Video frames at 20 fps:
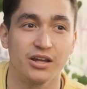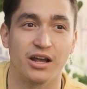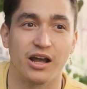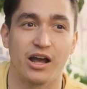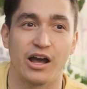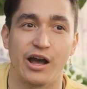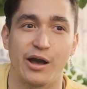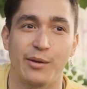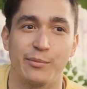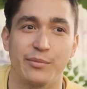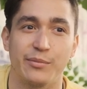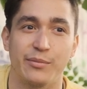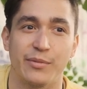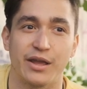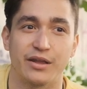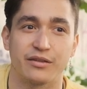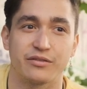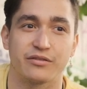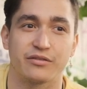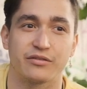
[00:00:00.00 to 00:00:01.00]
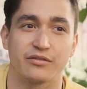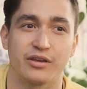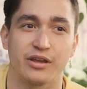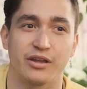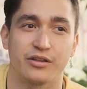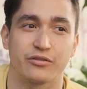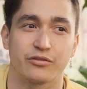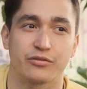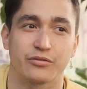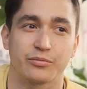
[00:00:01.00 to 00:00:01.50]
Um, it's,
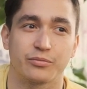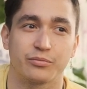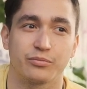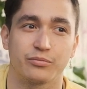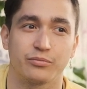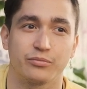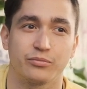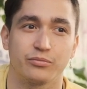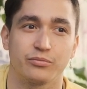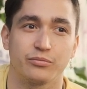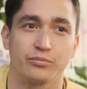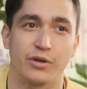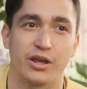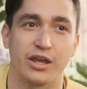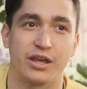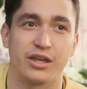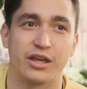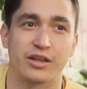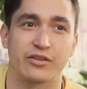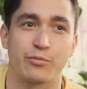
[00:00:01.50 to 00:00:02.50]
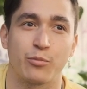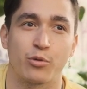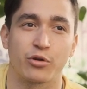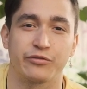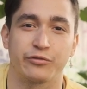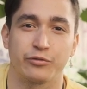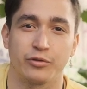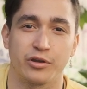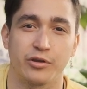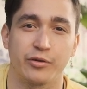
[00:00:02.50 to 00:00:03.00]
it's, It gets more
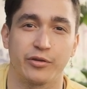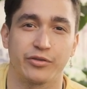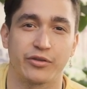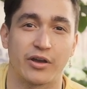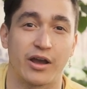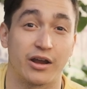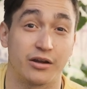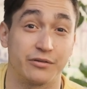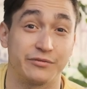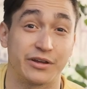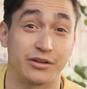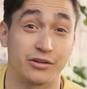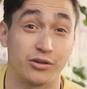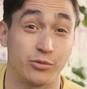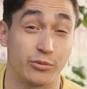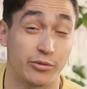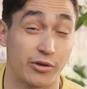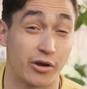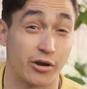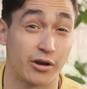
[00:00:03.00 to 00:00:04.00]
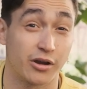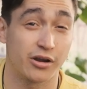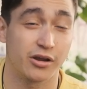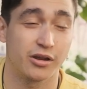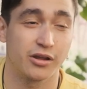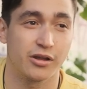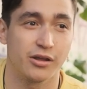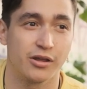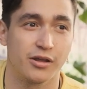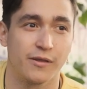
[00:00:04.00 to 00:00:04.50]
frequent the higher value you are,
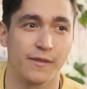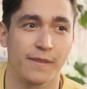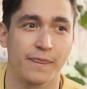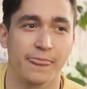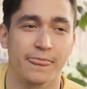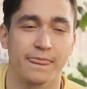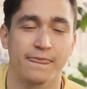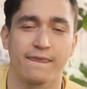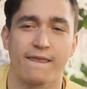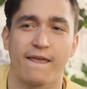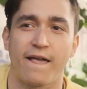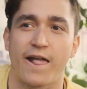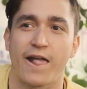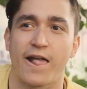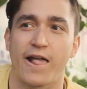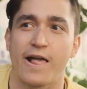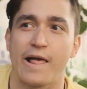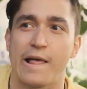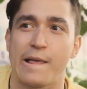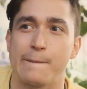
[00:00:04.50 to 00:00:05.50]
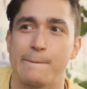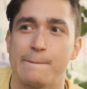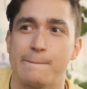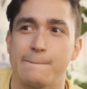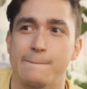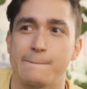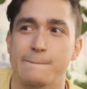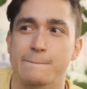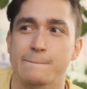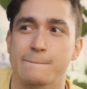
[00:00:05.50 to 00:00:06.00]
um,